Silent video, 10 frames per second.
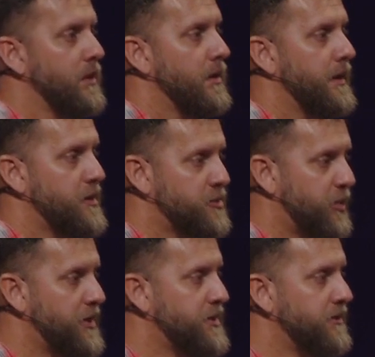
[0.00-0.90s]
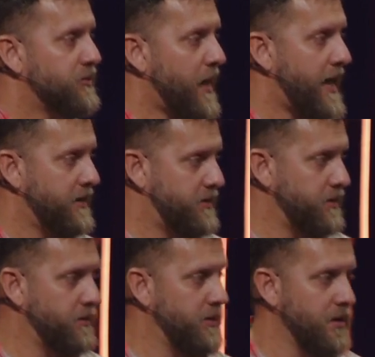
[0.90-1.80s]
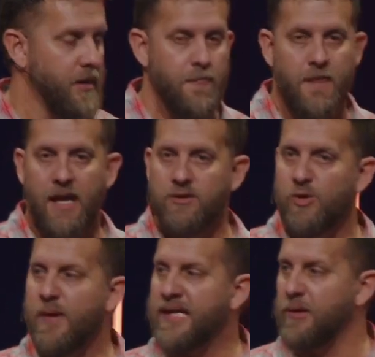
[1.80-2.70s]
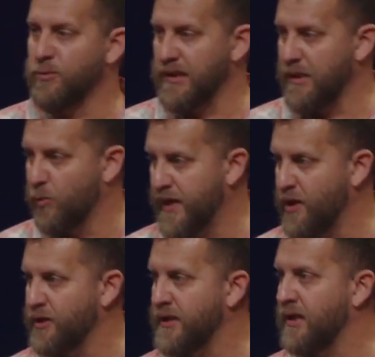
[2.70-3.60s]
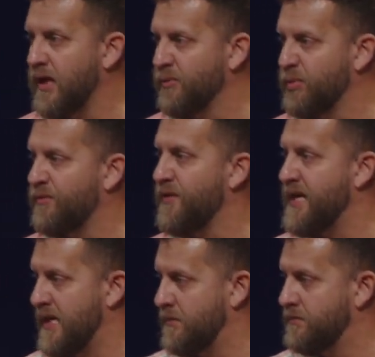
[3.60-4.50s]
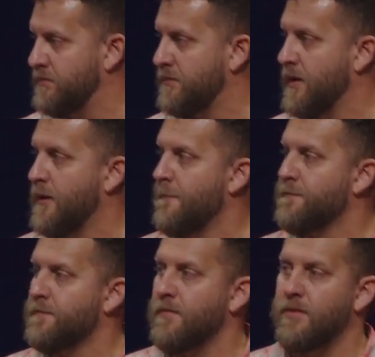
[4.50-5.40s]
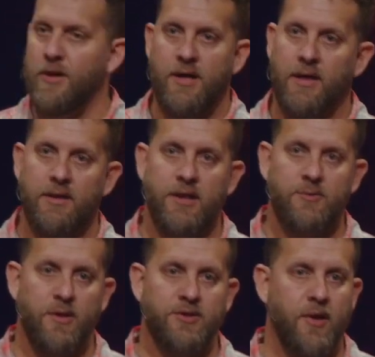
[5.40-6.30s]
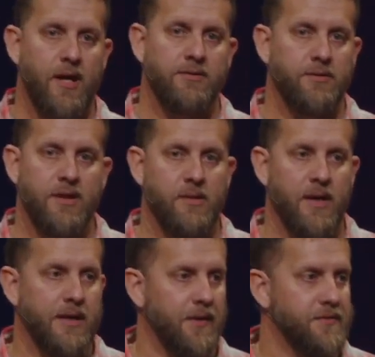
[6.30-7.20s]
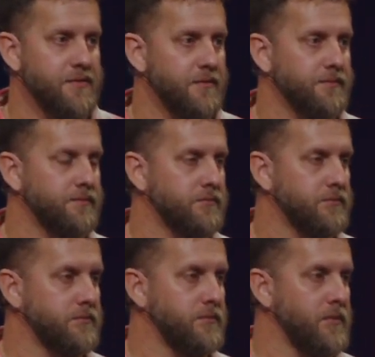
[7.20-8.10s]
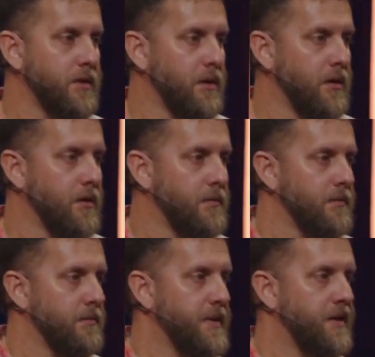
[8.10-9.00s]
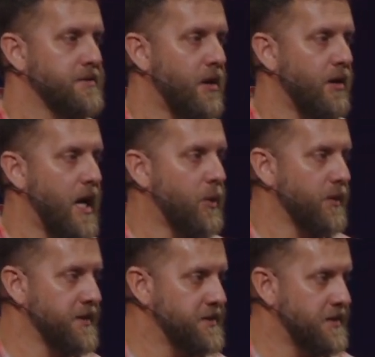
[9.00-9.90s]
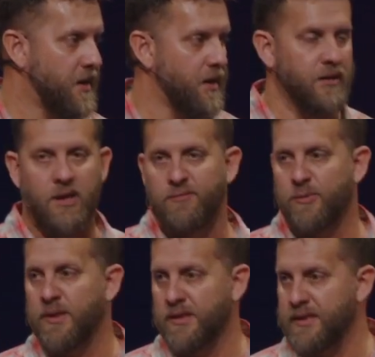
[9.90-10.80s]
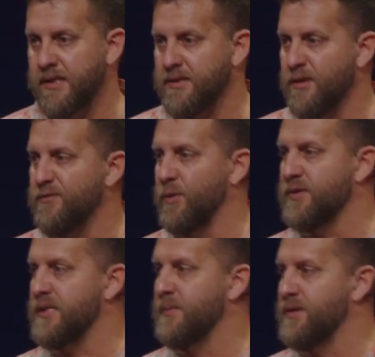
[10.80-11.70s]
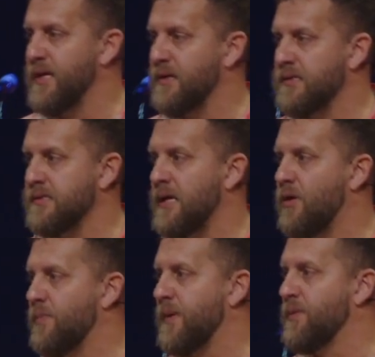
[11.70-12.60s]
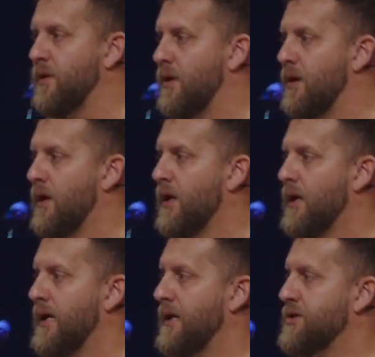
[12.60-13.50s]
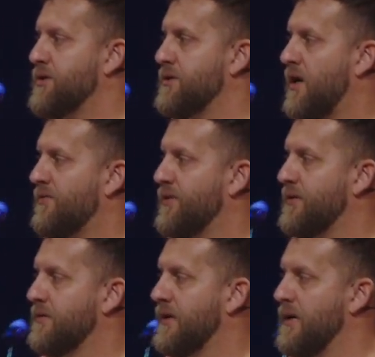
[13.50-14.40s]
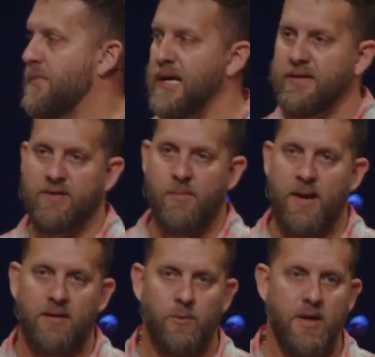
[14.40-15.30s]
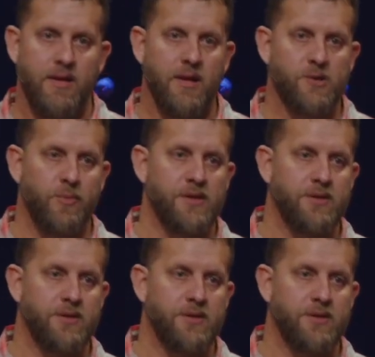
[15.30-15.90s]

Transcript: an expression of gratitude and you make it really weird and uncomfortable for them, they're not going to express gratitude to anybody else. Because our awkwardness and our uncomfortability is going to force them to think this is how all people are, and I shouldn't offer it. And it might even impact the way they express their